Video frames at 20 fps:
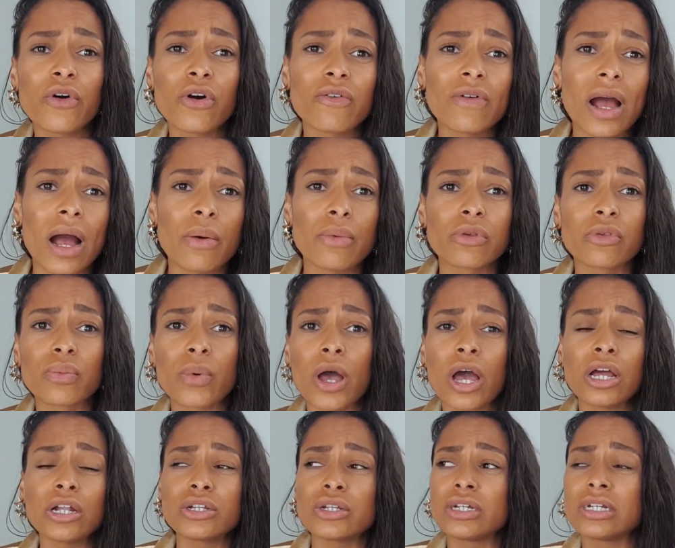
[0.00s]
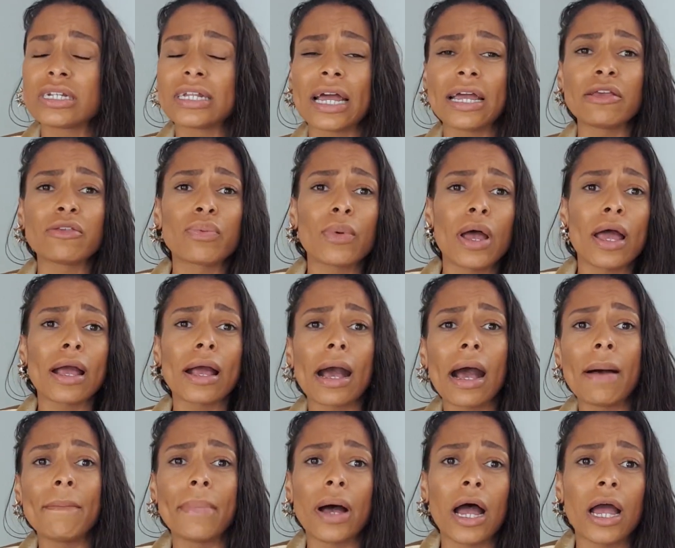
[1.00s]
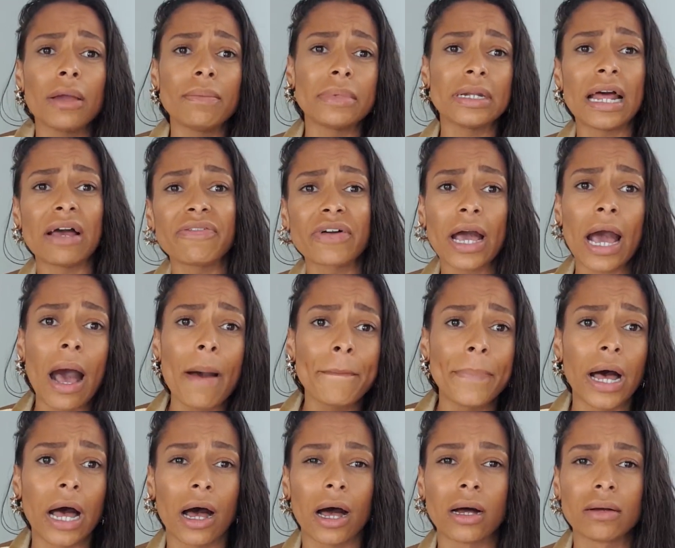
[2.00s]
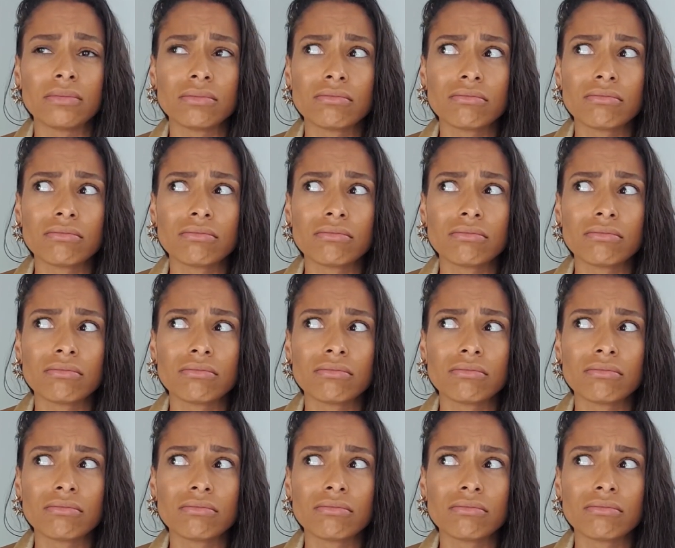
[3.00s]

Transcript: hours work, do a day's work, come home and have a cuppa.